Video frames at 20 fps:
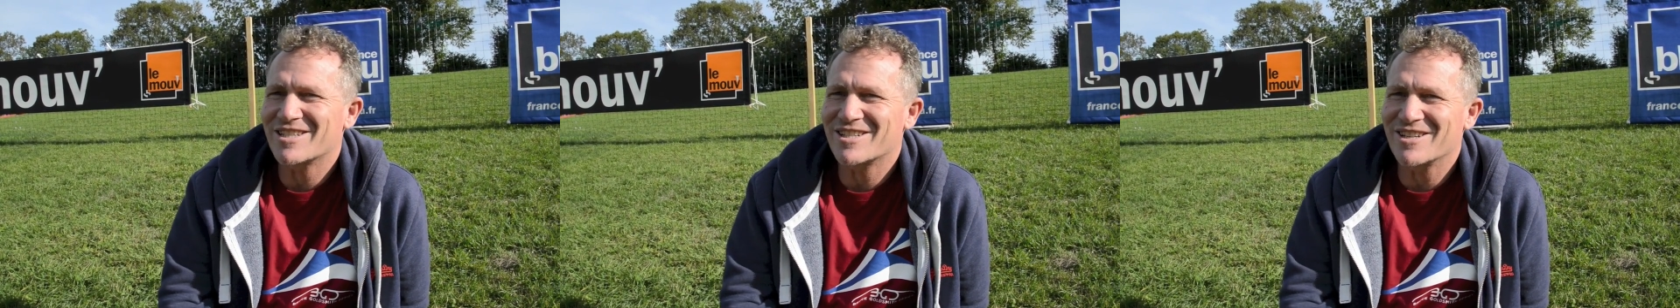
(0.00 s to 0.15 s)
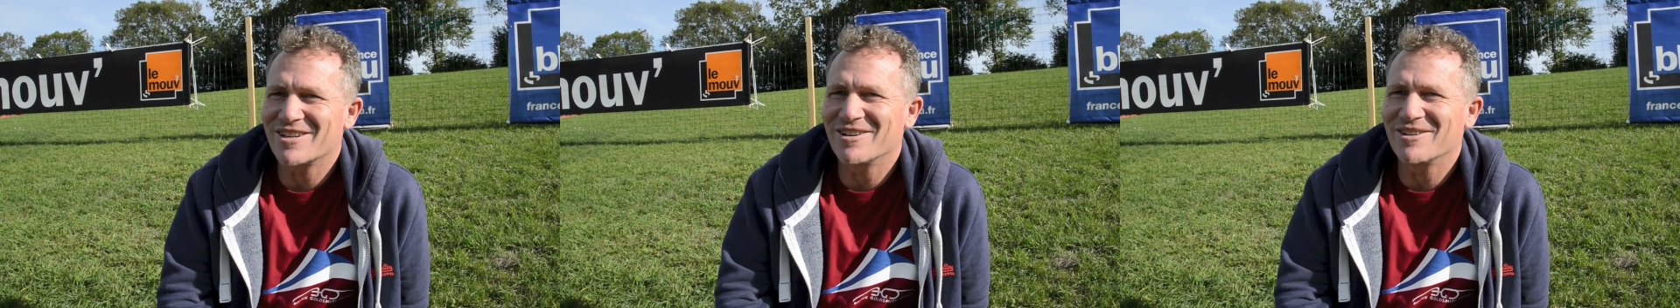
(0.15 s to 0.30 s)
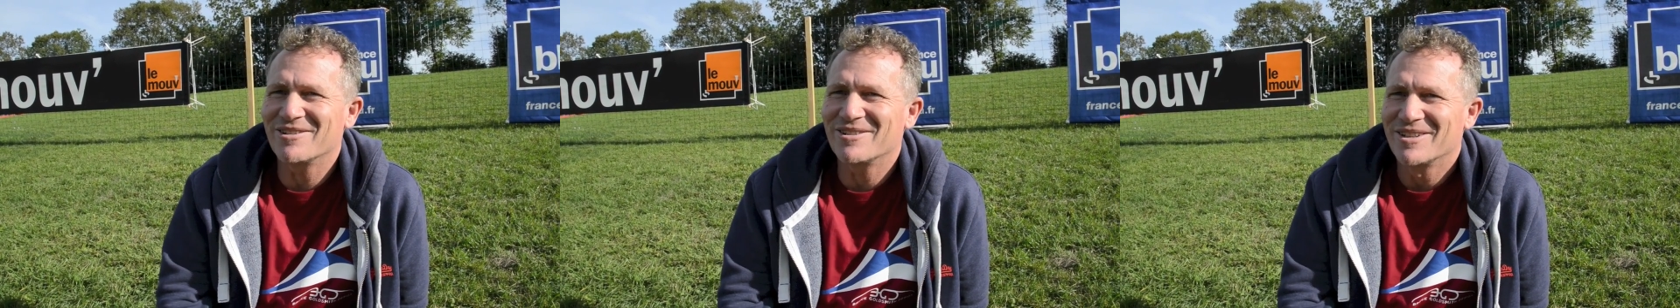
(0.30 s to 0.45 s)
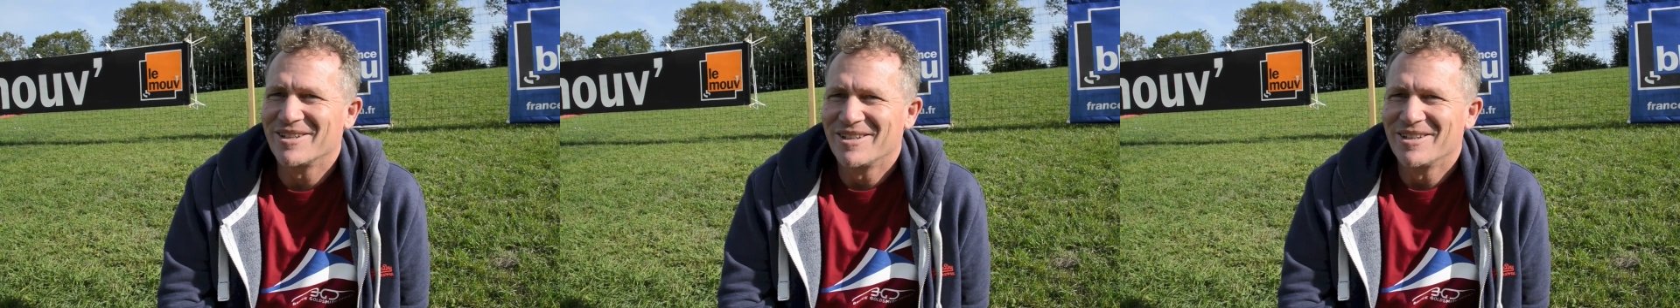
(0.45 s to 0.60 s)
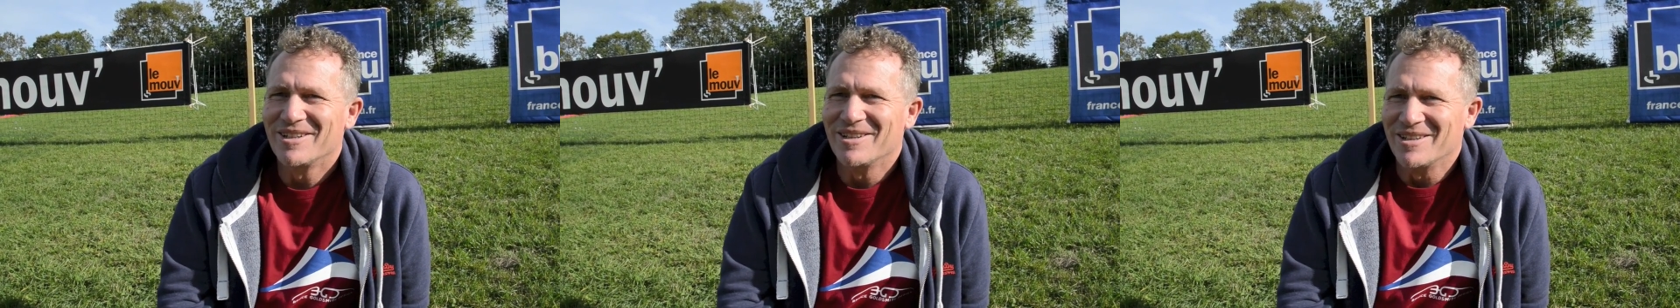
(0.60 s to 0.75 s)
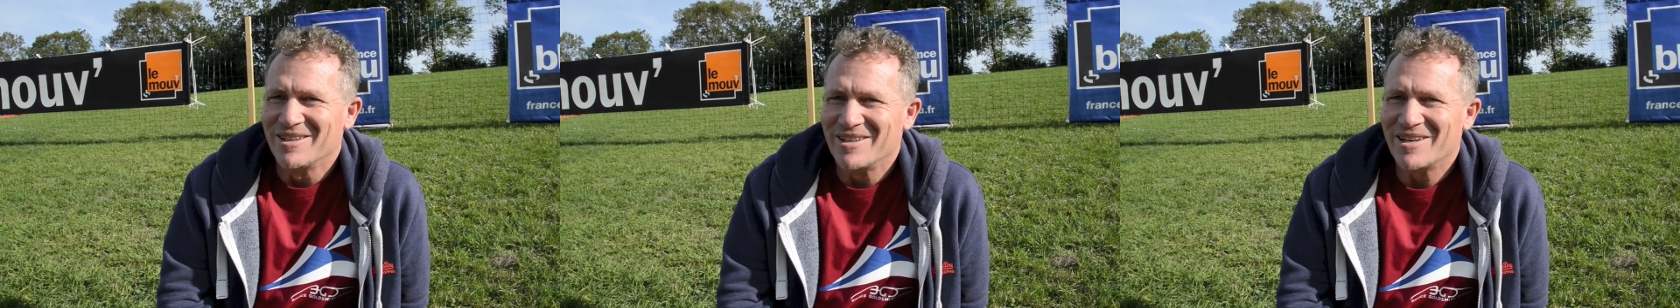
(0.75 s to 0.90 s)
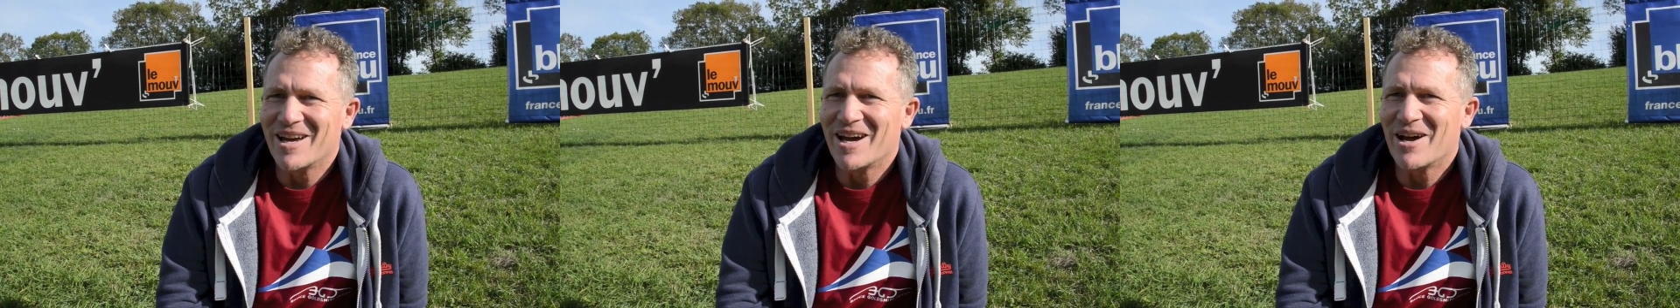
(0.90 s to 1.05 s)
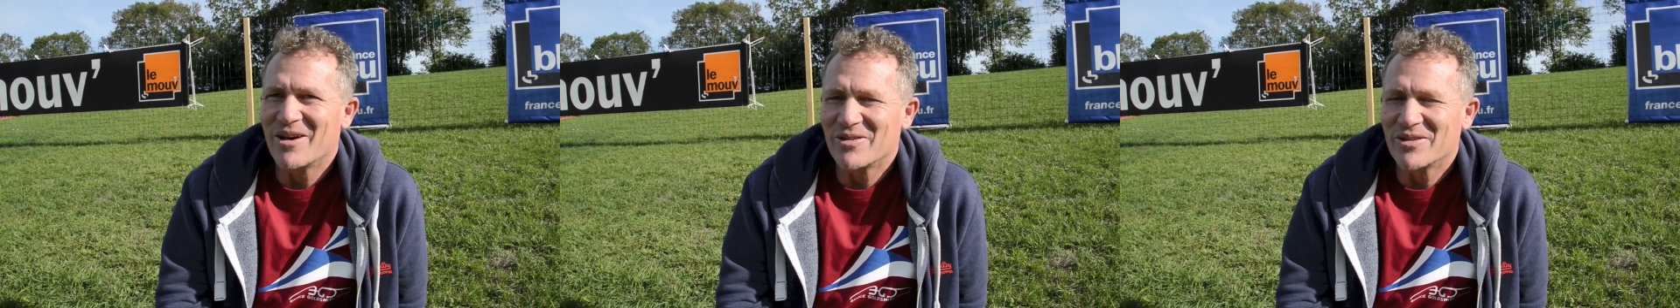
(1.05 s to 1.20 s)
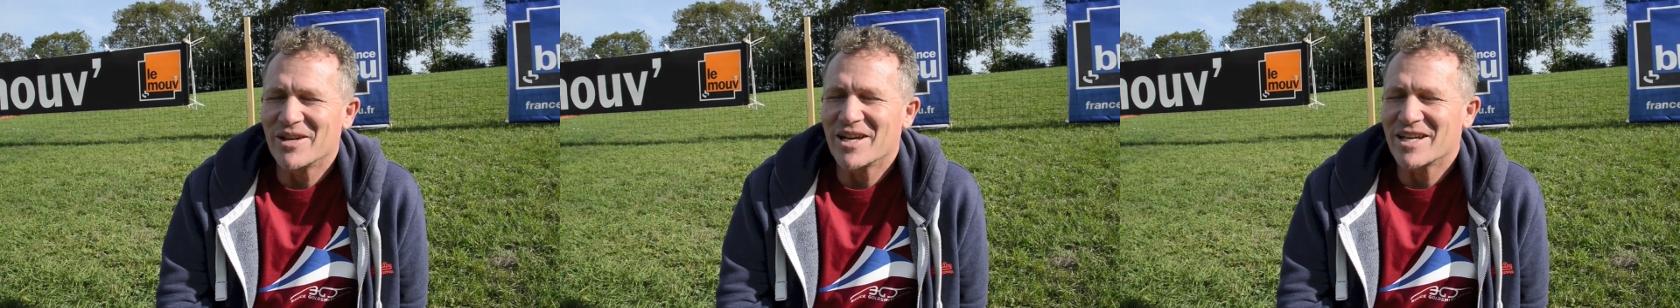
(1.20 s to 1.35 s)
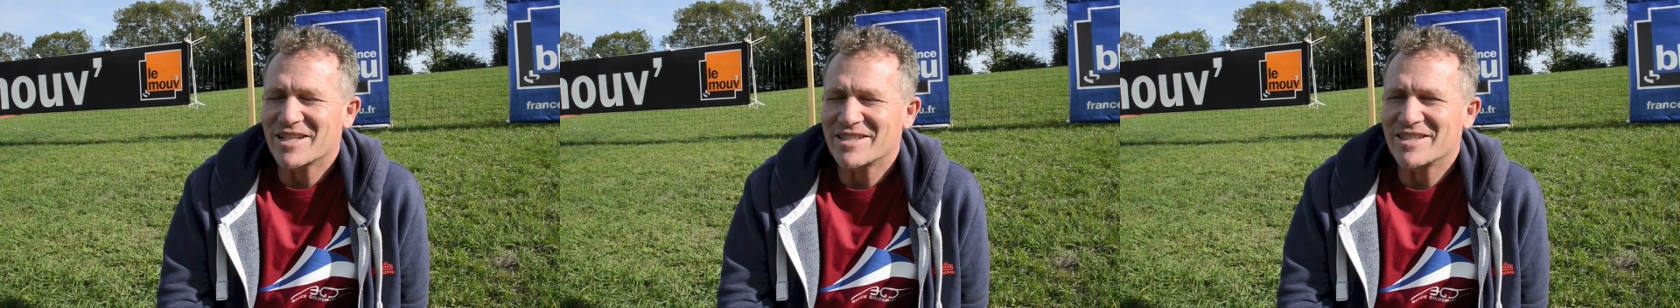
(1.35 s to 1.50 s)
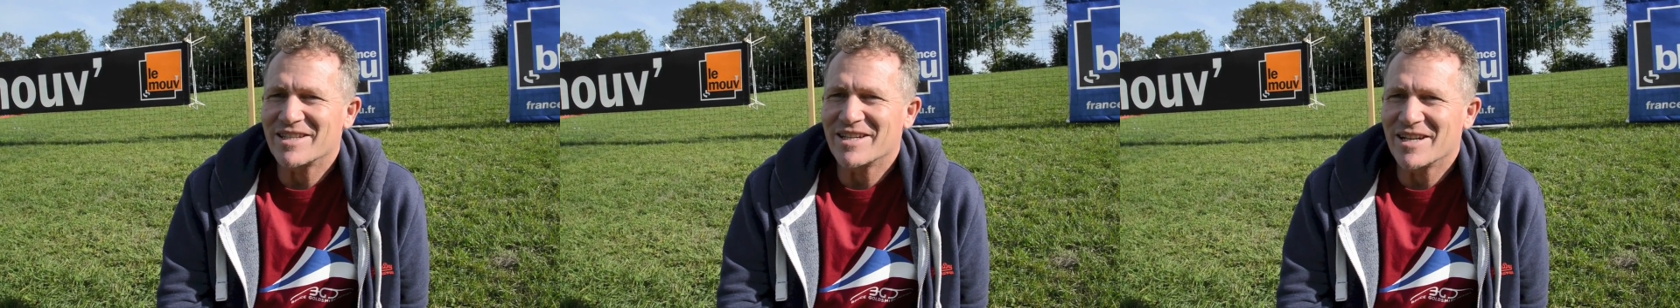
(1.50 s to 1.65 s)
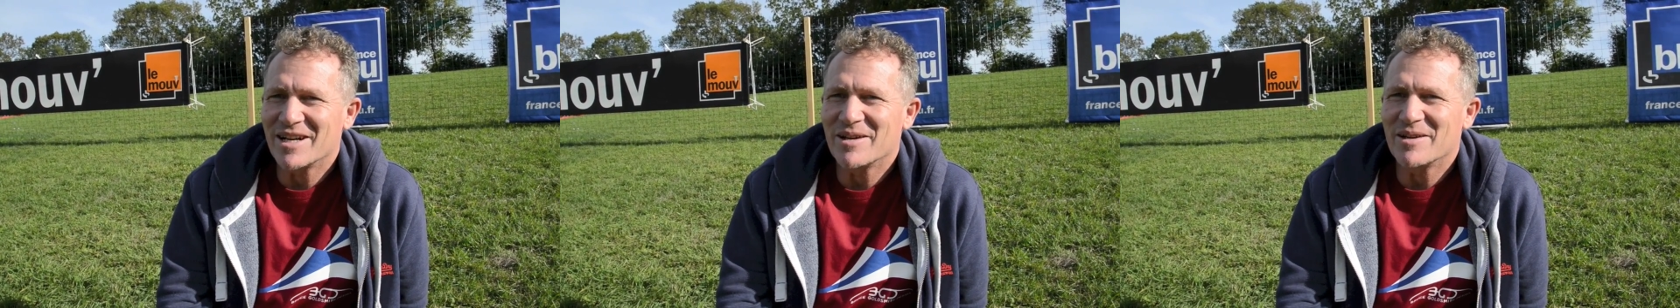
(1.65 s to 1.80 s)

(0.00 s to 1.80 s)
So now the next thing,